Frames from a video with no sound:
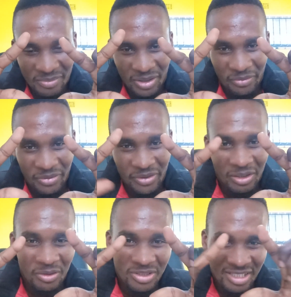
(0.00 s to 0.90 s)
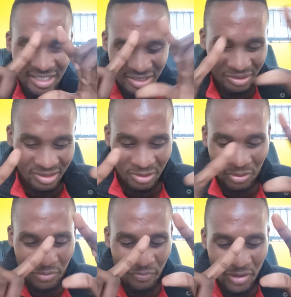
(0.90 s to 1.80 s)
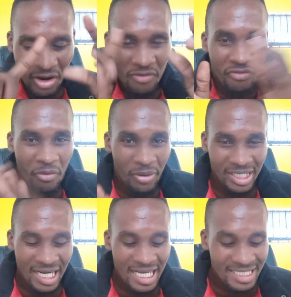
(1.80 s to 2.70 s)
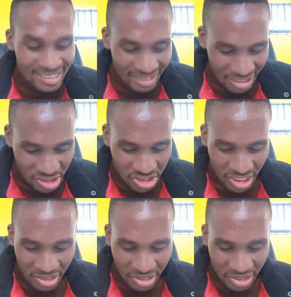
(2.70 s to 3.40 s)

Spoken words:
but when we close, there is also forward slash.